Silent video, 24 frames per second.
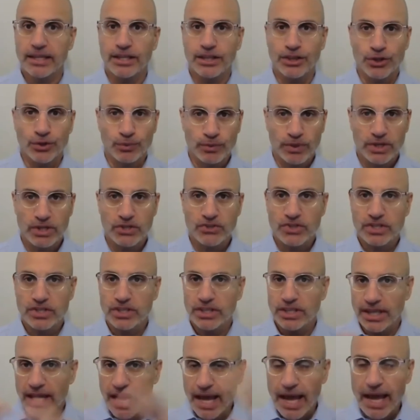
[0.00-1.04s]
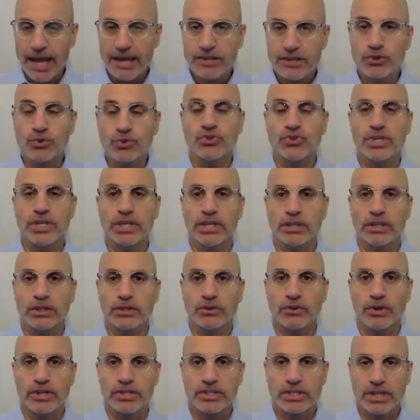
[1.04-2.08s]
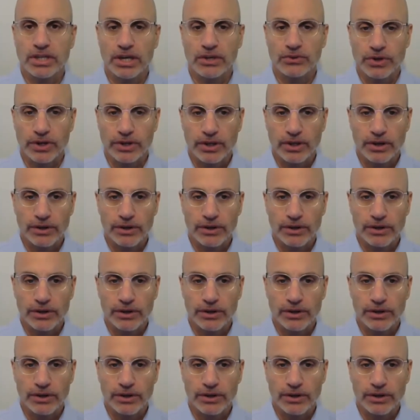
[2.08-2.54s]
in the region, and as you see it across the country,